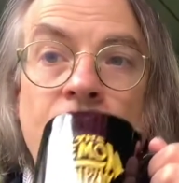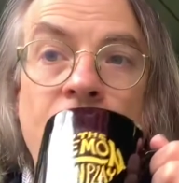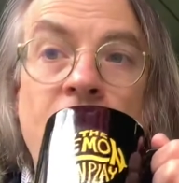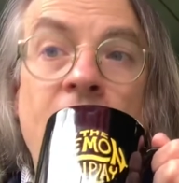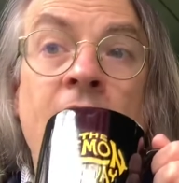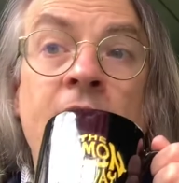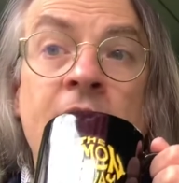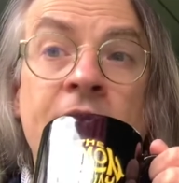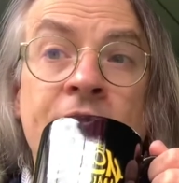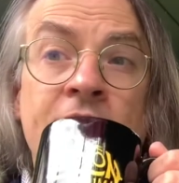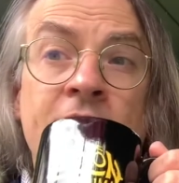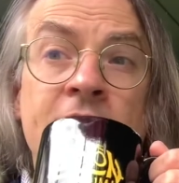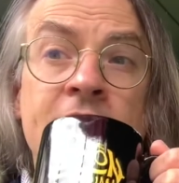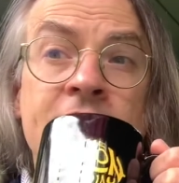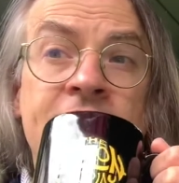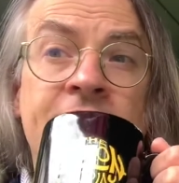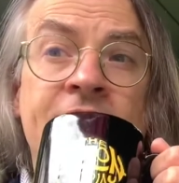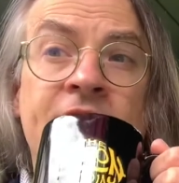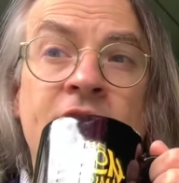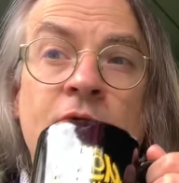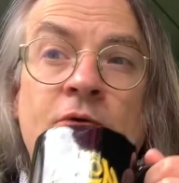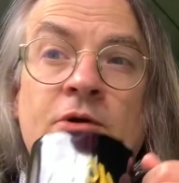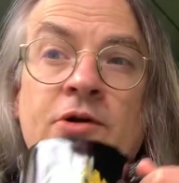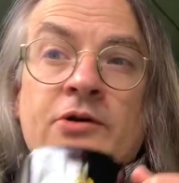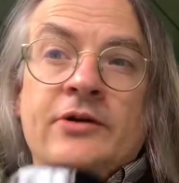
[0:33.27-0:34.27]
And for those of
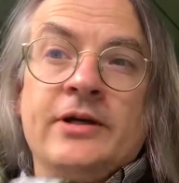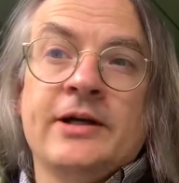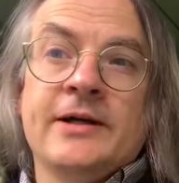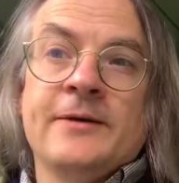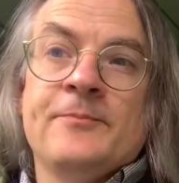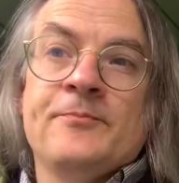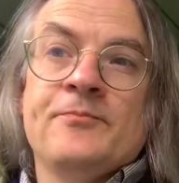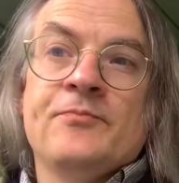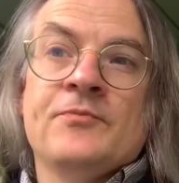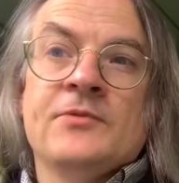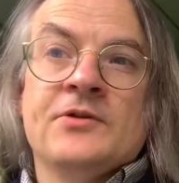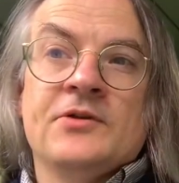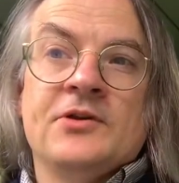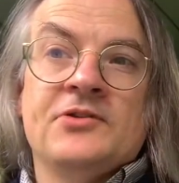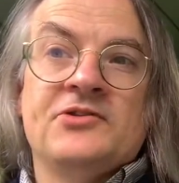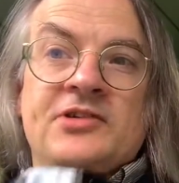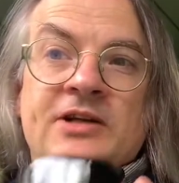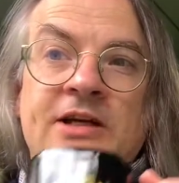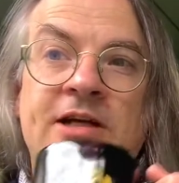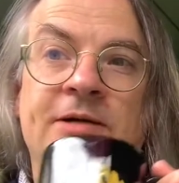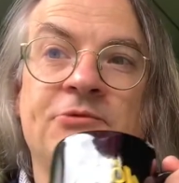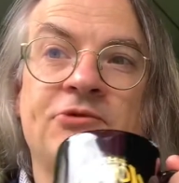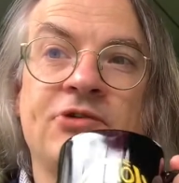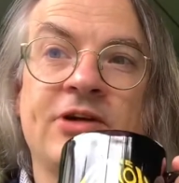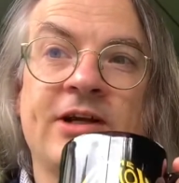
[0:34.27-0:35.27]
you wondering, the tea
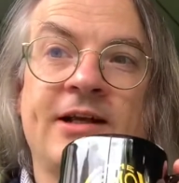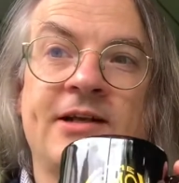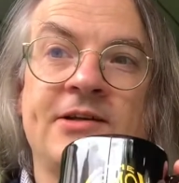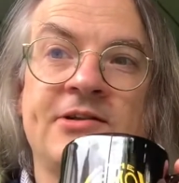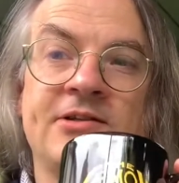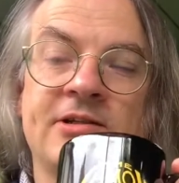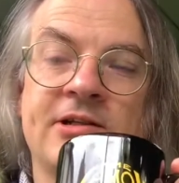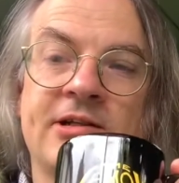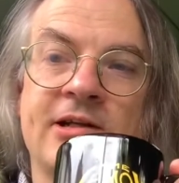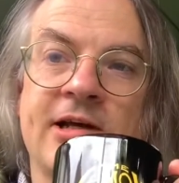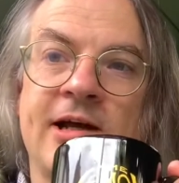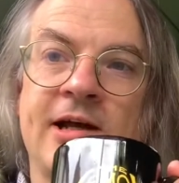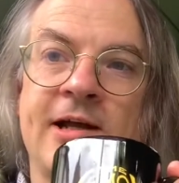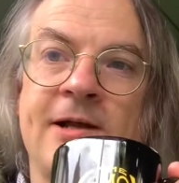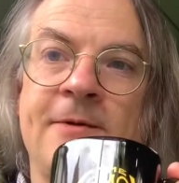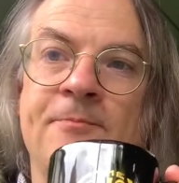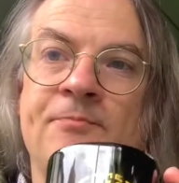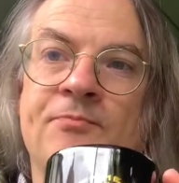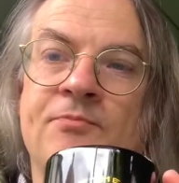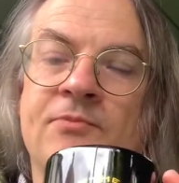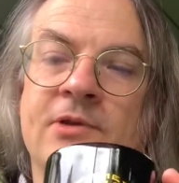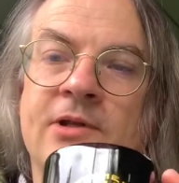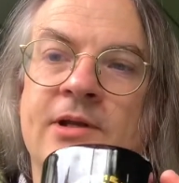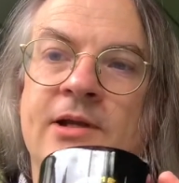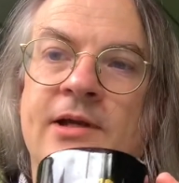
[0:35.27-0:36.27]
I'm drinking today
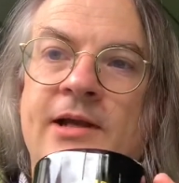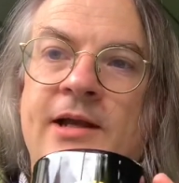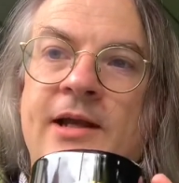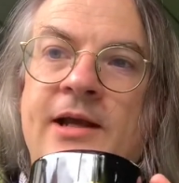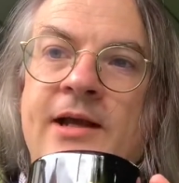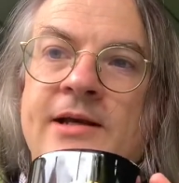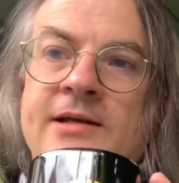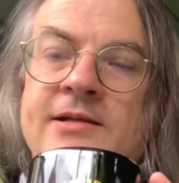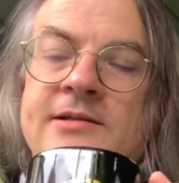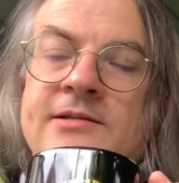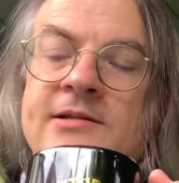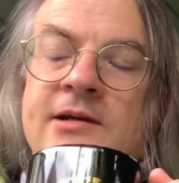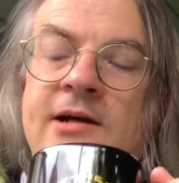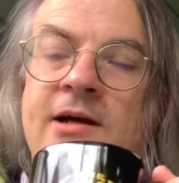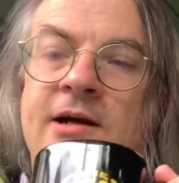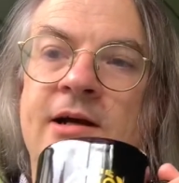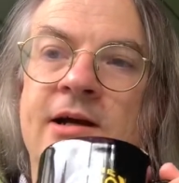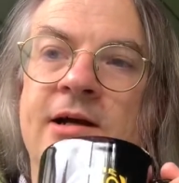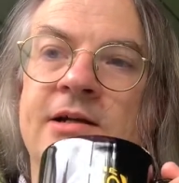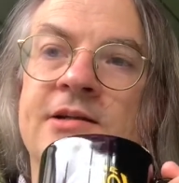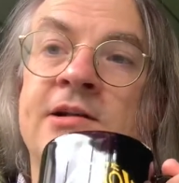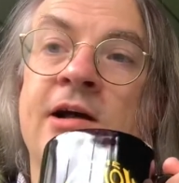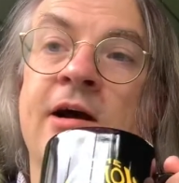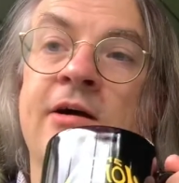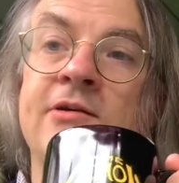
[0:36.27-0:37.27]
is
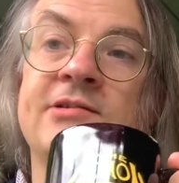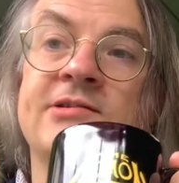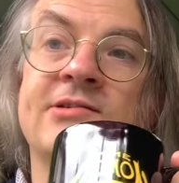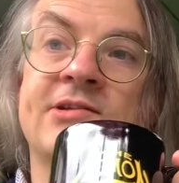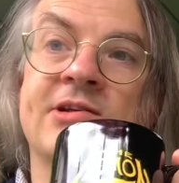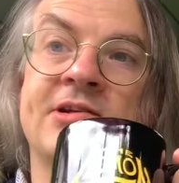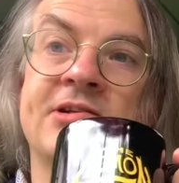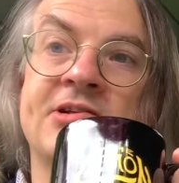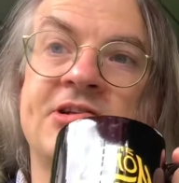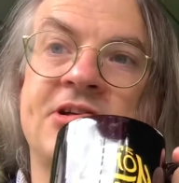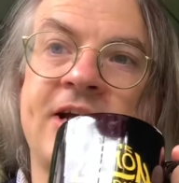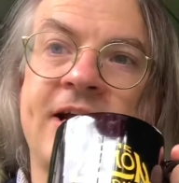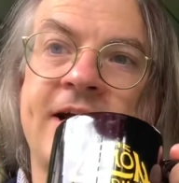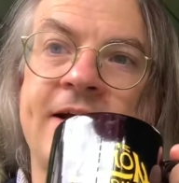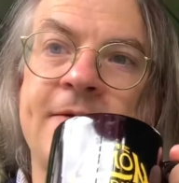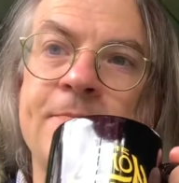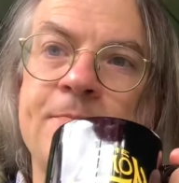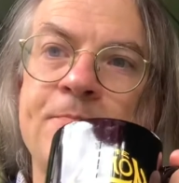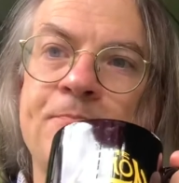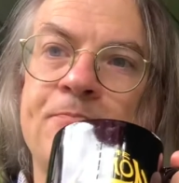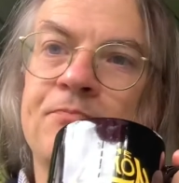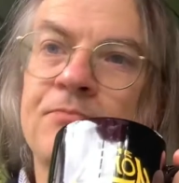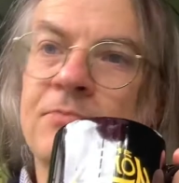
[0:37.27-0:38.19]
Toast and Jam.